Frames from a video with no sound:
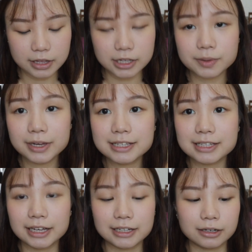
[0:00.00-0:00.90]
This one is
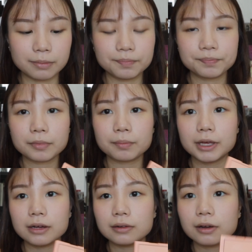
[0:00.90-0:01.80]
like a pale